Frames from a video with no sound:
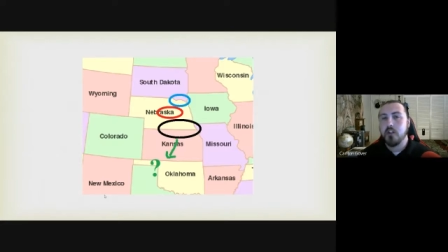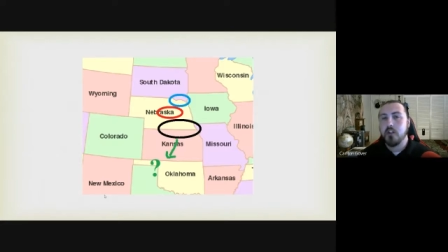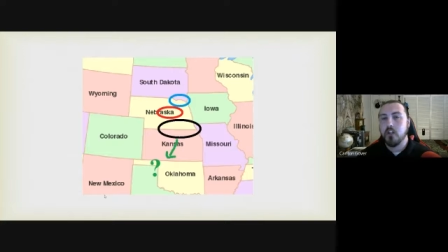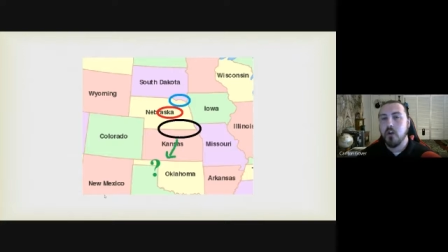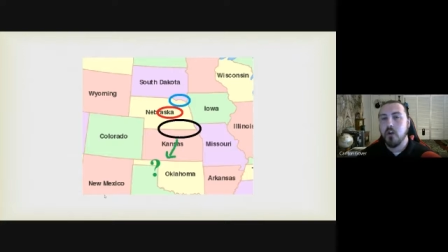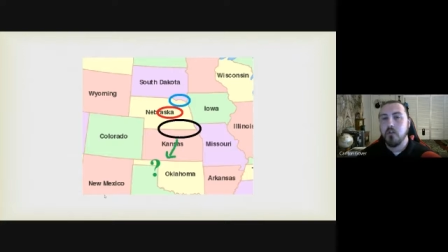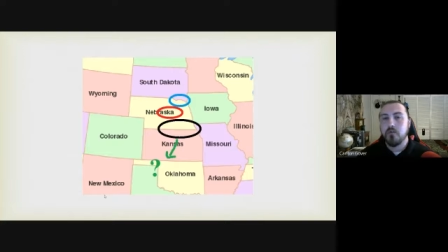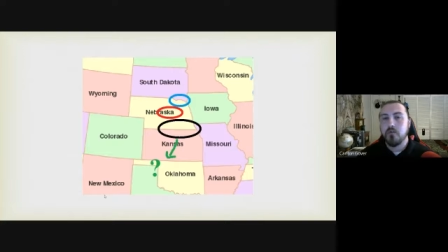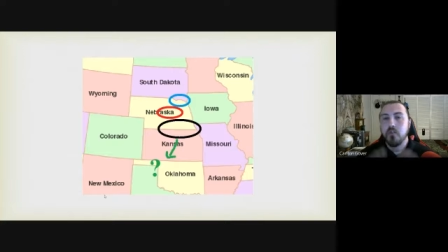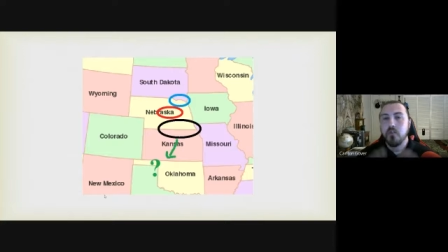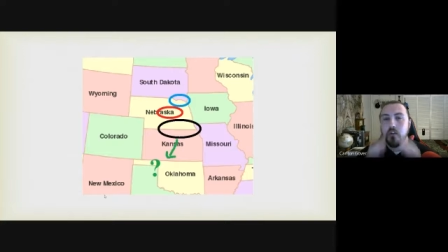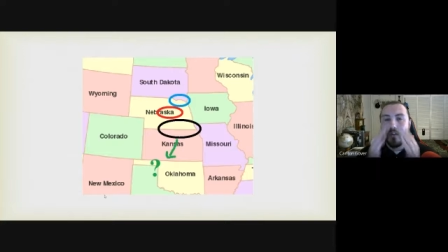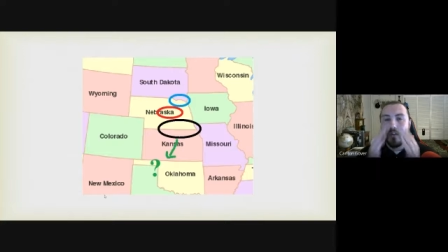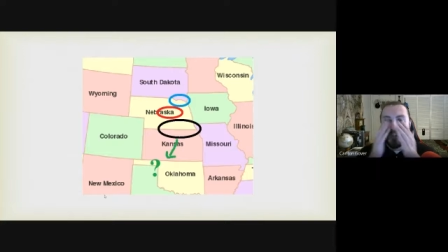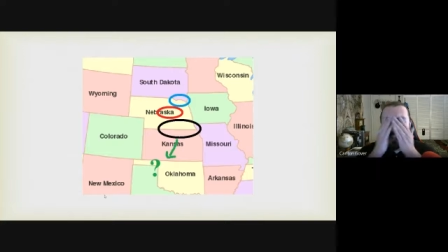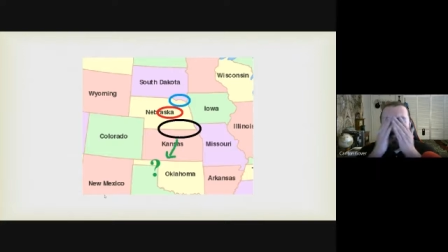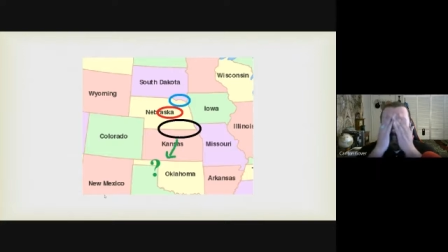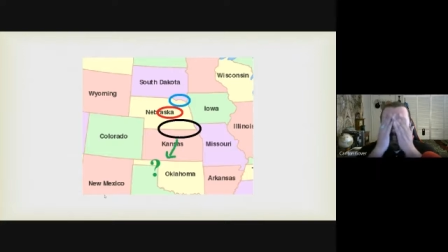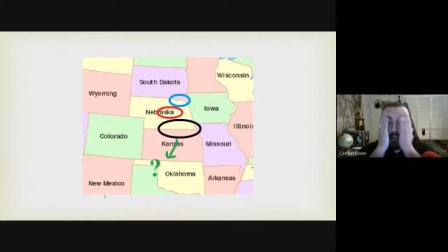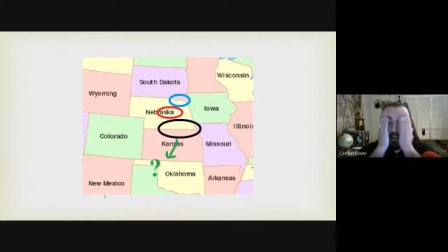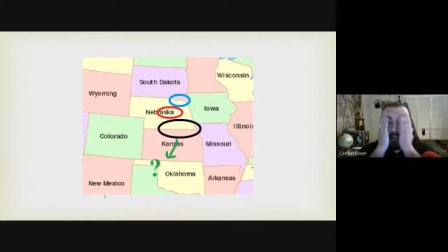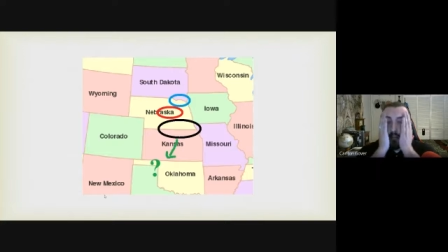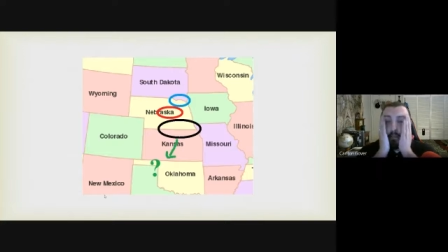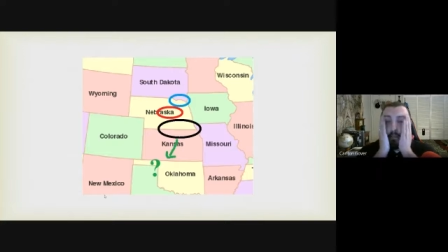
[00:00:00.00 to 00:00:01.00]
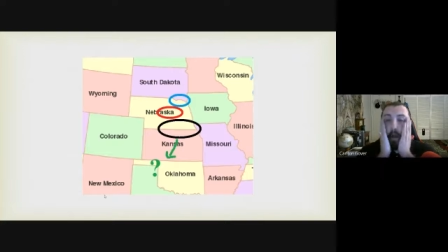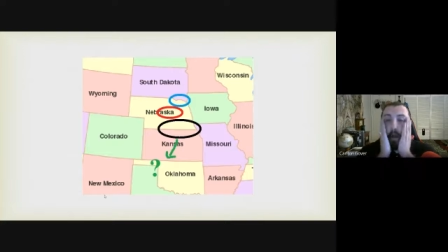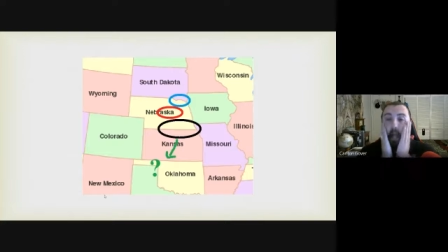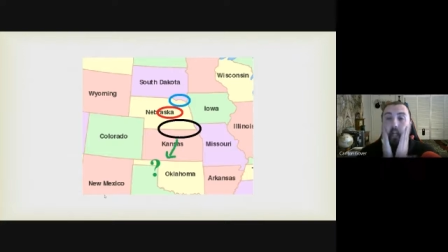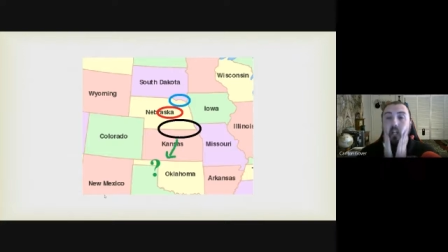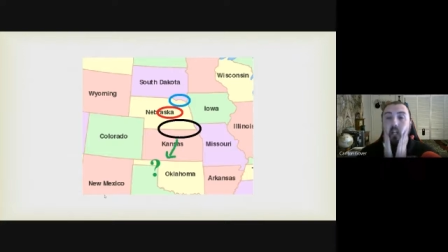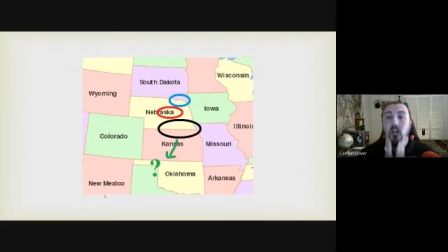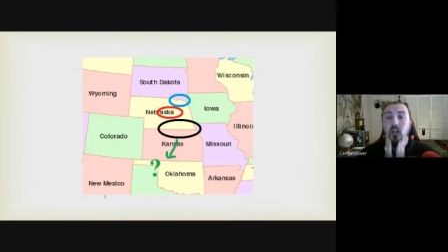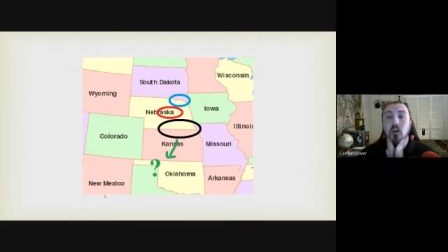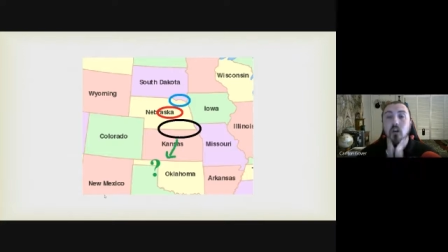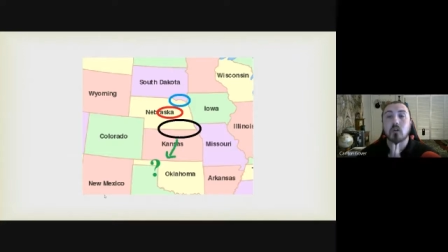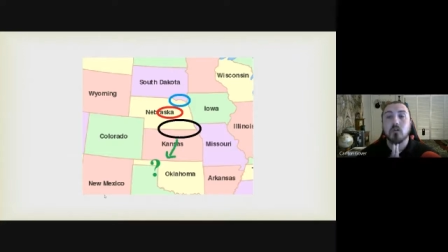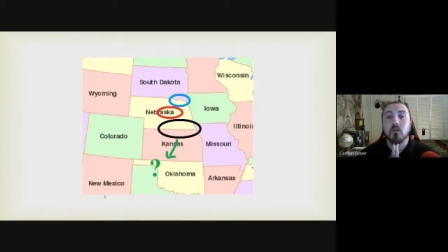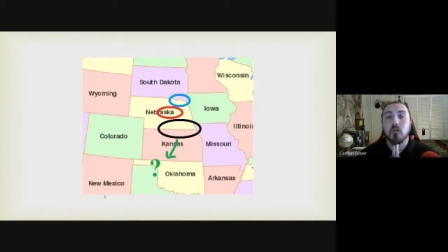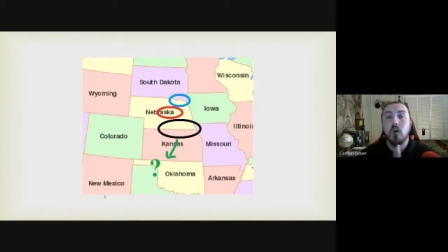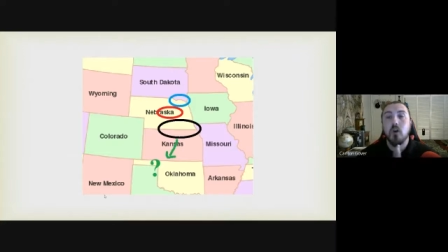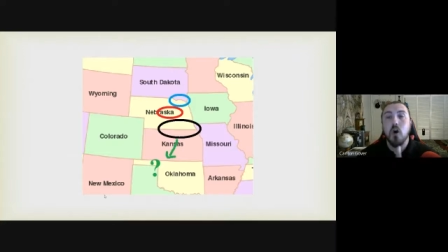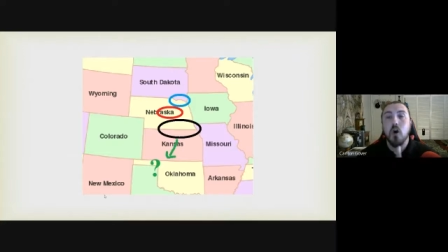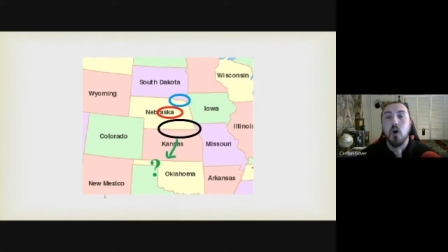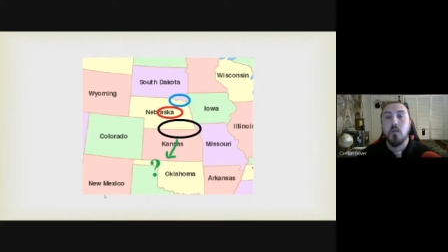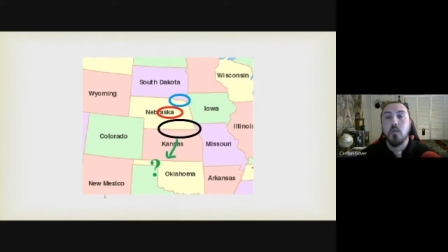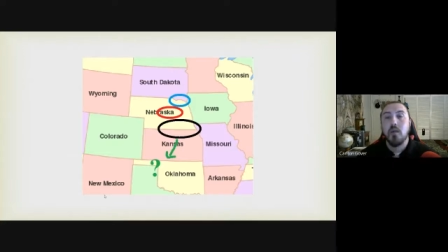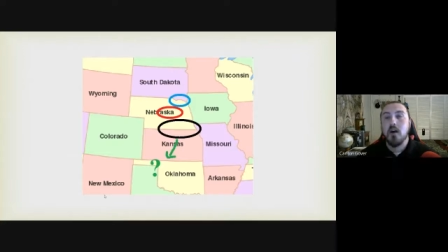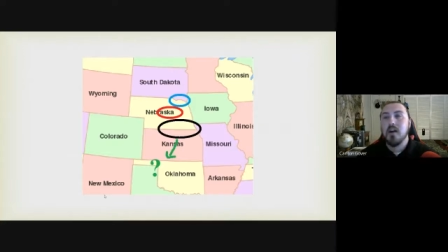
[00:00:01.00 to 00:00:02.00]
go further south back into
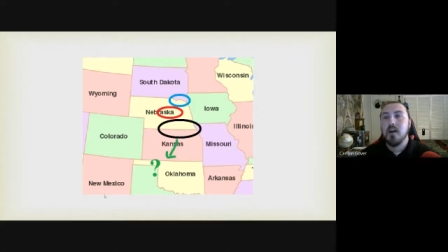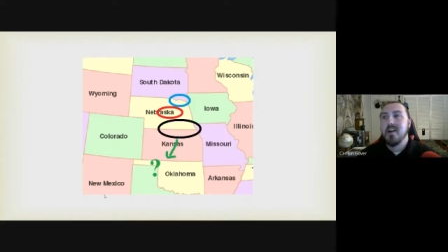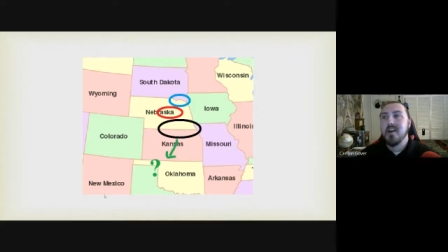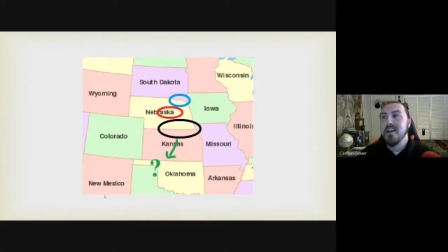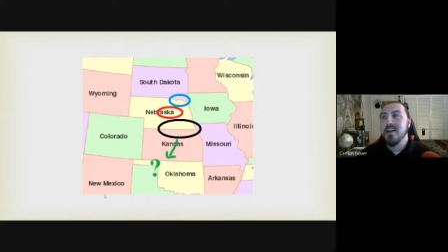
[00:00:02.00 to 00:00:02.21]
Oklahoma.